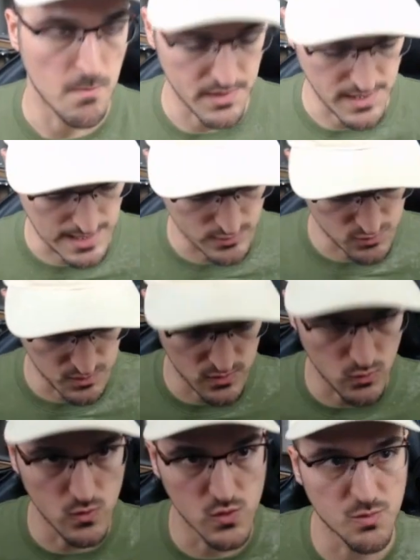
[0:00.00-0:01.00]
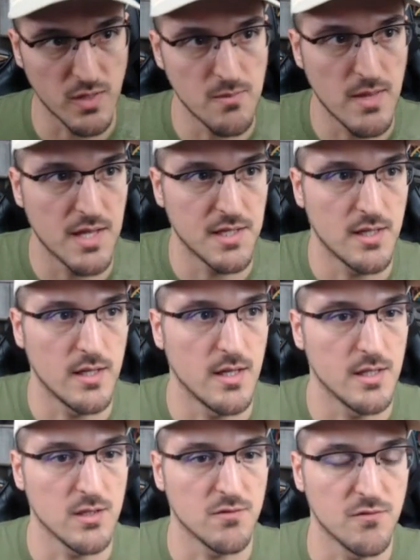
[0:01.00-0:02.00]
But allows me to use my mana
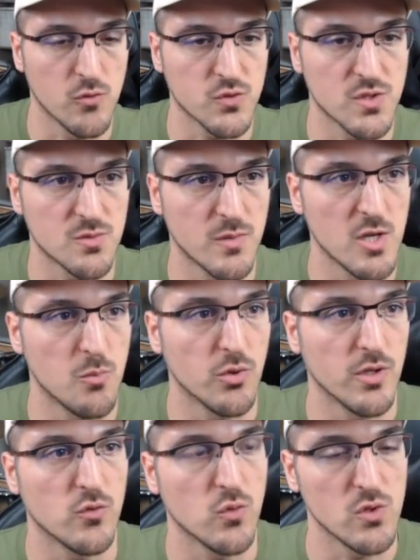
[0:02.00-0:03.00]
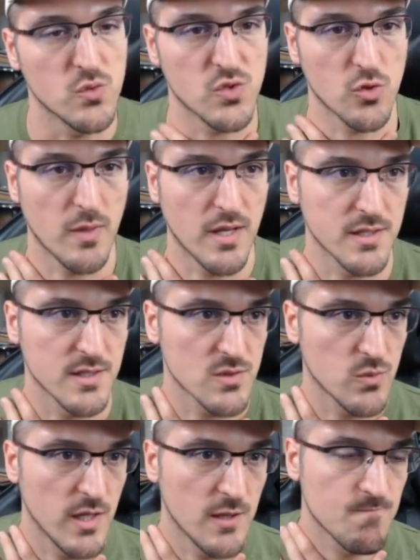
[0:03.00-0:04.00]
and it forces my opponent to use their mana
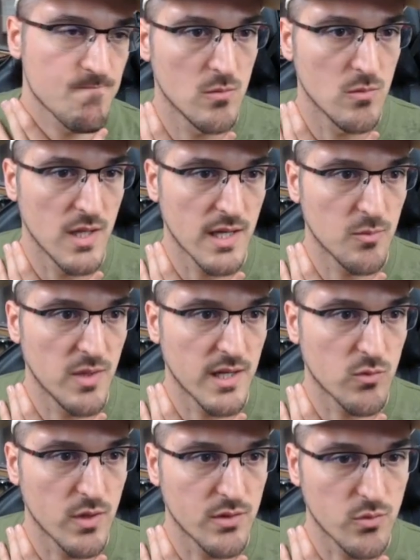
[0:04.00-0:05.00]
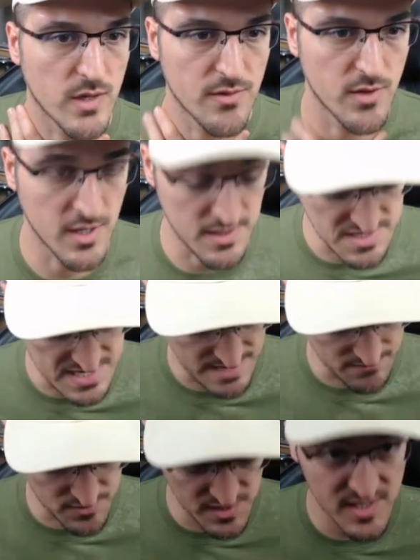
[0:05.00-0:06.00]
as well. Black, black, red, red.
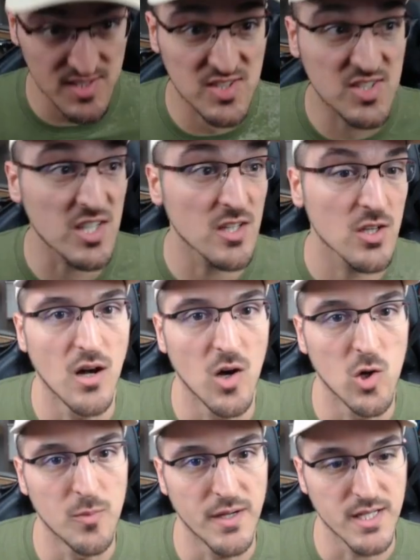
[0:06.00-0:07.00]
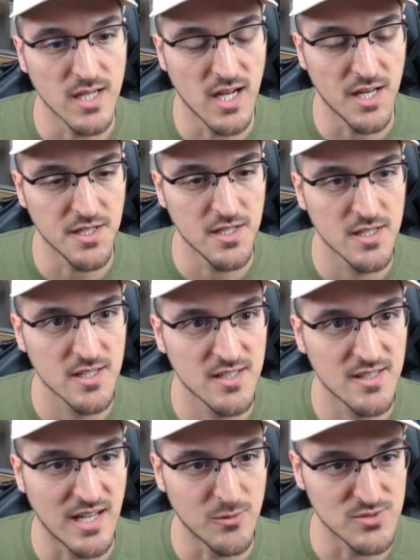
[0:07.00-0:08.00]
Nevdisk? Oh my god.
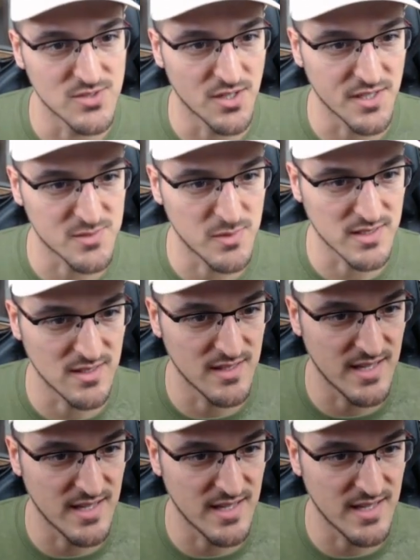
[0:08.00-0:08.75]
I was not expecting